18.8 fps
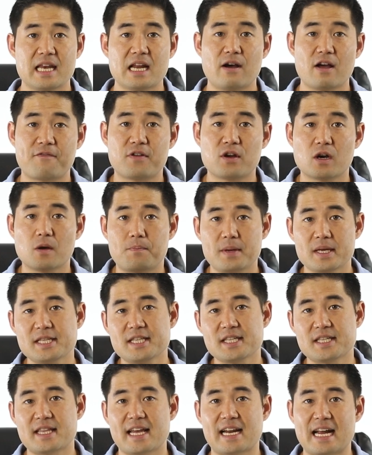Now, if you're a
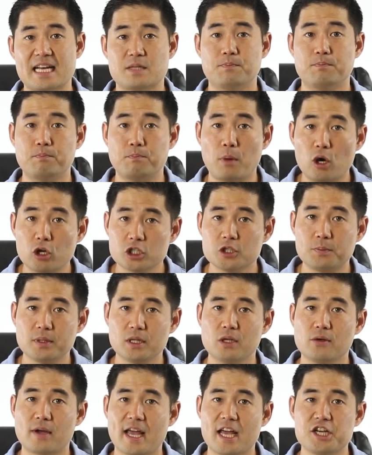business that has multiple
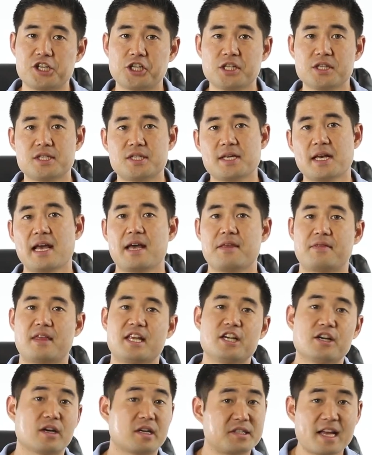locations, then
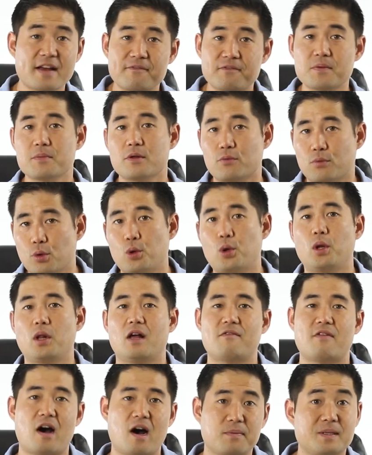you're exempt from the rule
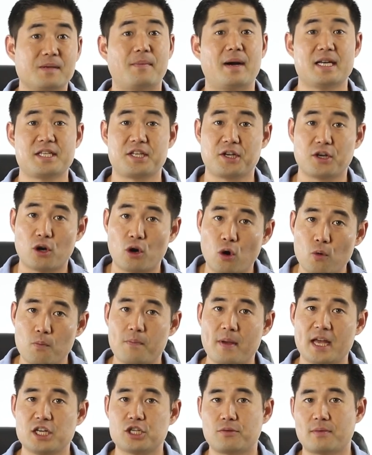of optimizing your
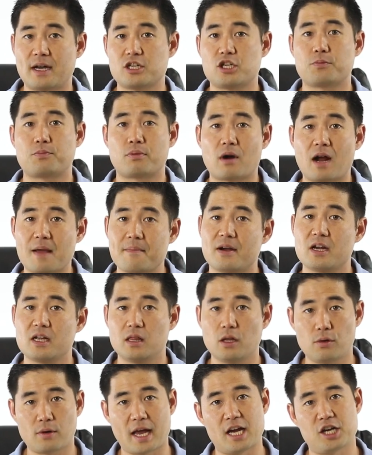homepage around your primary
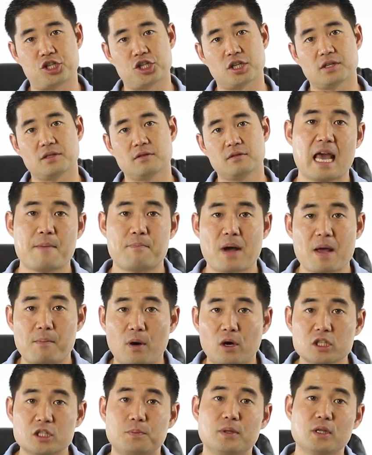location. And by
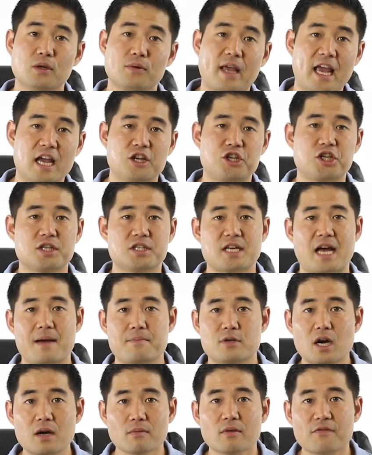multiple locations,
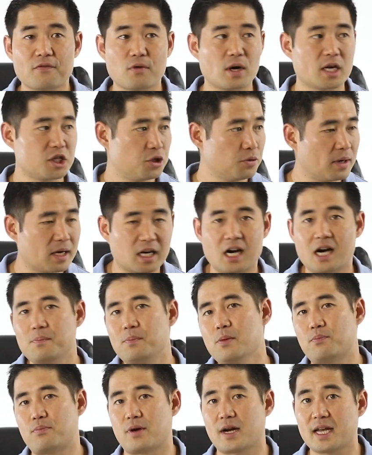I'm not referring to a
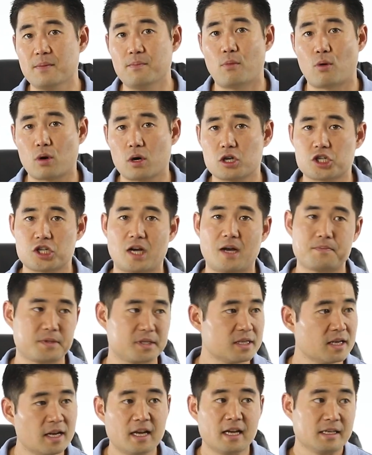couple brick and mortar
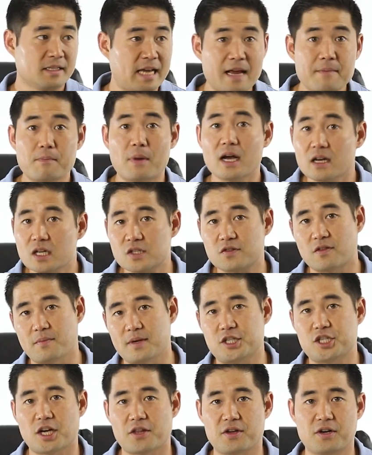shops 10 miles from
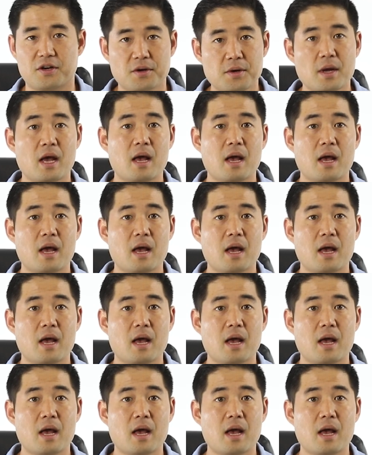each other,